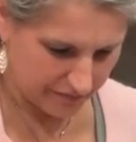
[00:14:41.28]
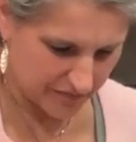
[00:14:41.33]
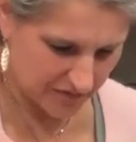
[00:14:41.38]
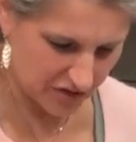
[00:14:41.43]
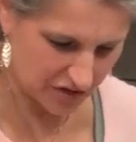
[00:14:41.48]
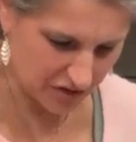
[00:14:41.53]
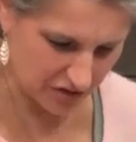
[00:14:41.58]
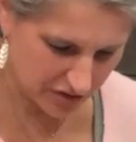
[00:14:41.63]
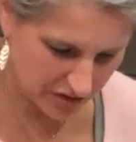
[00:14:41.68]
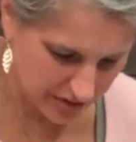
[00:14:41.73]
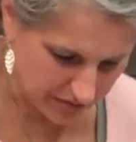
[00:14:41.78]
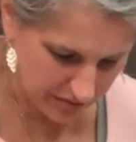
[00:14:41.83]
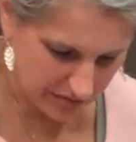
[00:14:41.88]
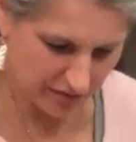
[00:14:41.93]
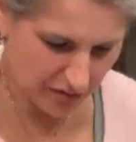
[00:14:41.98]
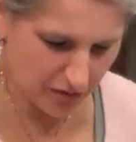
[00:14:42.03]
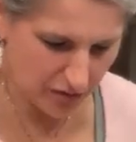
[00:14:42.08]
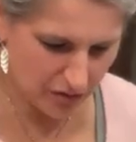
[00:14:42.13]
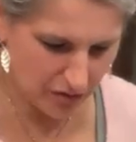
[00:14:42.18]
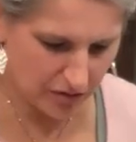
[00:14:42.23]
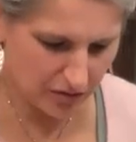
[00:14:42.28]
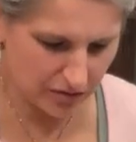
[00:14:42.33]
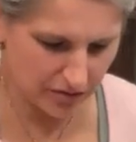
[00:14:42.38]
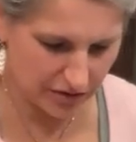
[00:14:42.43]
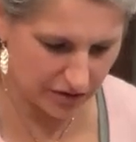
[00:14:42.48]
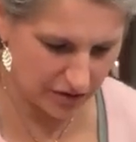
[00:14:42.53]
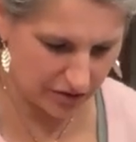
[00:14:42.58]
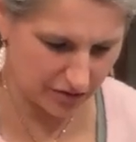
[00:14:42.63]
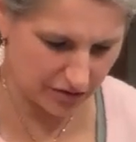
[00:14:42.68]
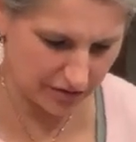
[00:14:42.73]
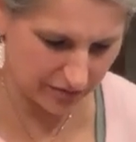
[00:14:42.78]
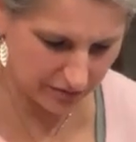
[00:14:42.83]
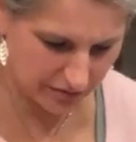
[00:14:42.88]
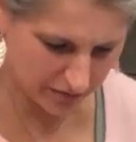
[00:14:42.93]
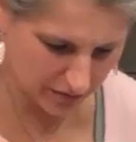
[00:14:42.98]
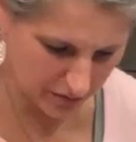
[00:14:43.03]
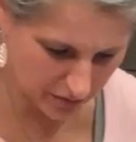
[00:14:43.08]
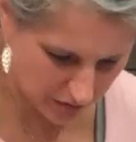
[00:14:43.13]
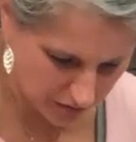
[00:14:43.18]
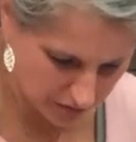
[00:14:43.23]
Turn and
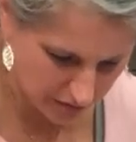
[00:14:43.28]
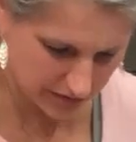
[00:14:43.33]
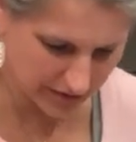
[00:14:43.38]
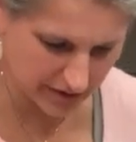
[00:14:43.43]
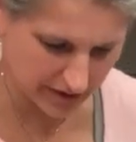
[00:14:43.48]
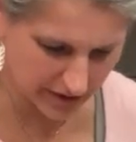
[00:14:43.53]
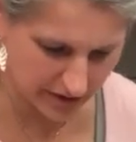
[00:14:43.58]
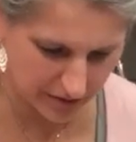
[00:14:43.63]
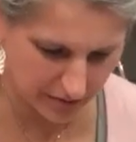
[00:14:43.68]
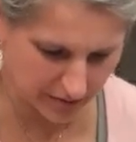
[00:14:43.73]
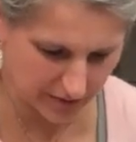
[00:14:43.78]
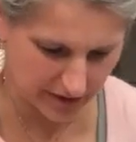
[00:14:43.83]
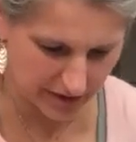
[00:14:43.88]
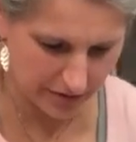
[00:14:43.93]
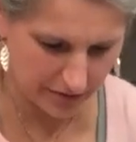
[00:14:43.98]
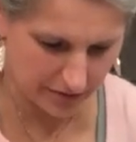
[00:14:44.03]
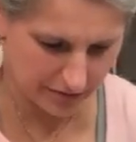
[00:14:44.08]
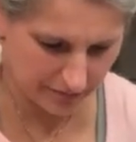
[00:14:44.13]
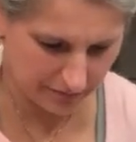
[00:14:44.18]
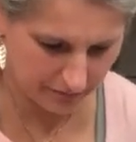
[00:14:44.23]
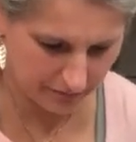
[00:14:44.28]
fold, there we go.